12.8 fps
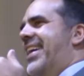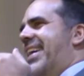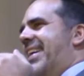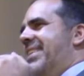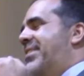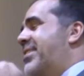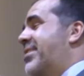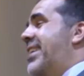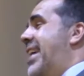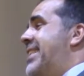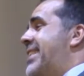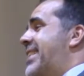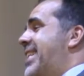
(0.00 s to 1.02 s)

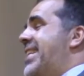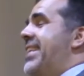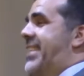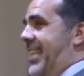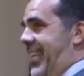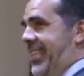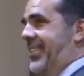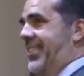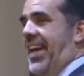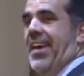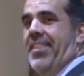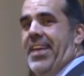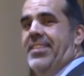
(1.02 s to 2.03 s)
Consenting to his
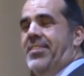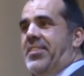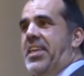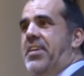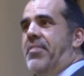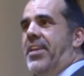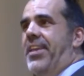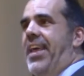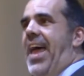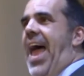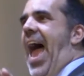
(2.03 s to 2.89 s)
death. That's Stephen.